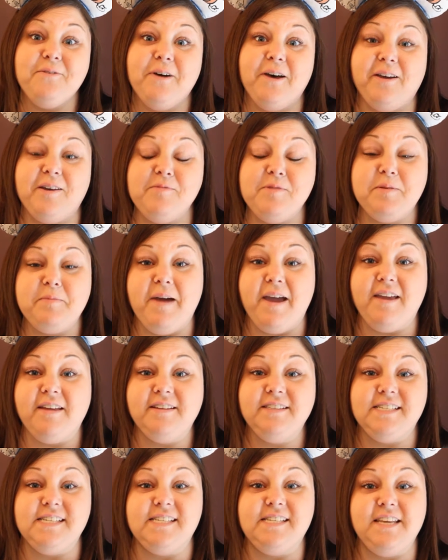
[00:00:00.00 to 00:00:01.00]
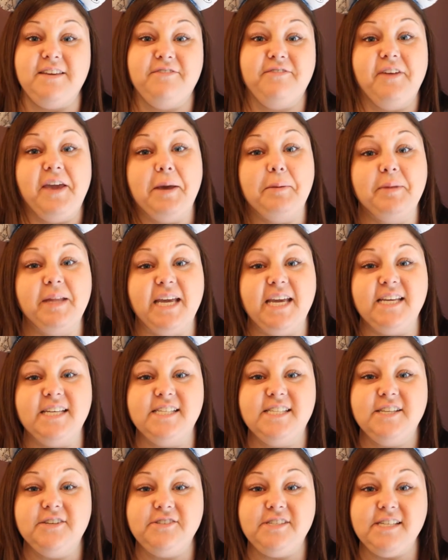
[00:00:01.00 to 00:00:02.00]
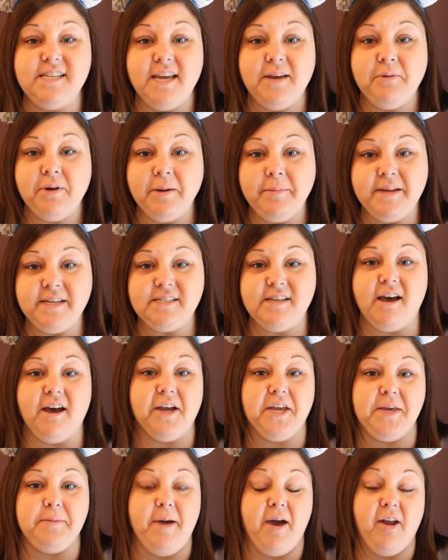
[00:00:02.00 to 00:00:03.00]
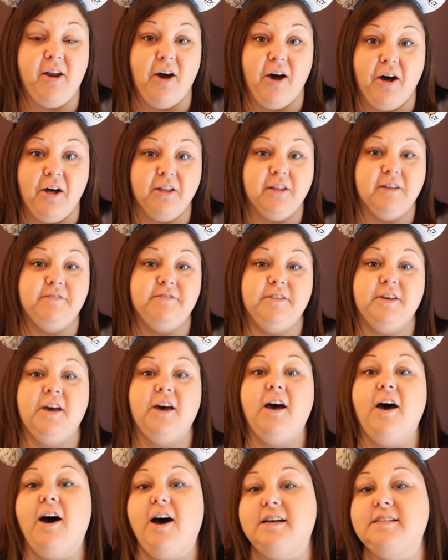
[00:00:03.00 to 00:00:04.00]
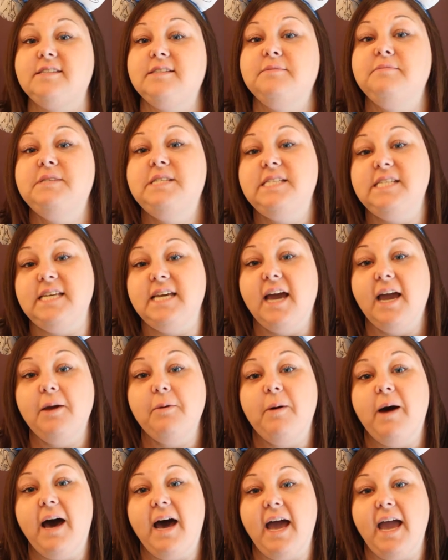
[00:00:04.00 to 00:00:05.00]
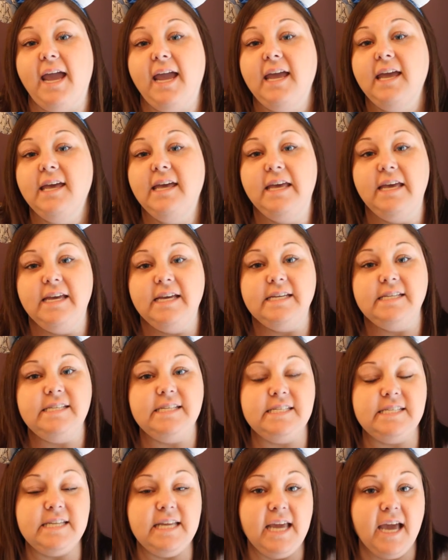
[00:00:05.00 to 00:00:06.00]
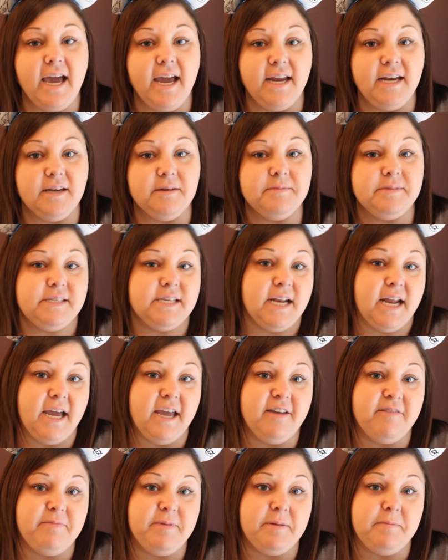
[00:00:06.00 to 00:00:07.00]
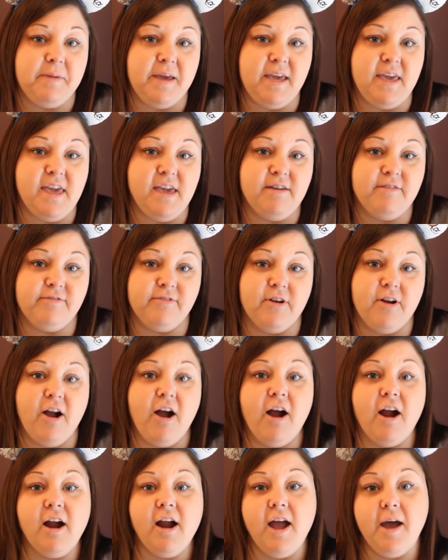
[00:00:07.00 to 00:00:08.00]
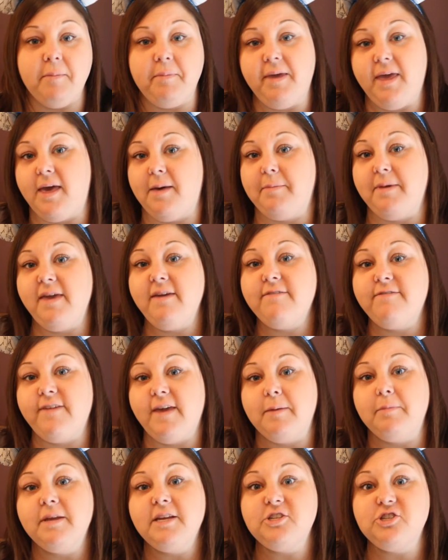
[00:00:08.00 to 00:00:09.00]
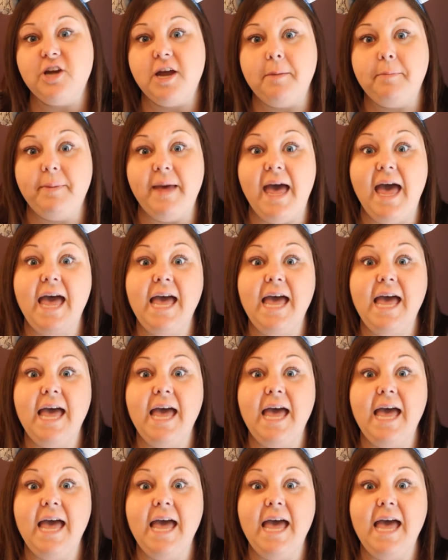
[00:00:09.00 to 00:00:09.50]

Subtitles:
welcome to my Disney family. So today we're going to be talking about all of the awesome DIY Disney items that I have been making for our upcoming family trip.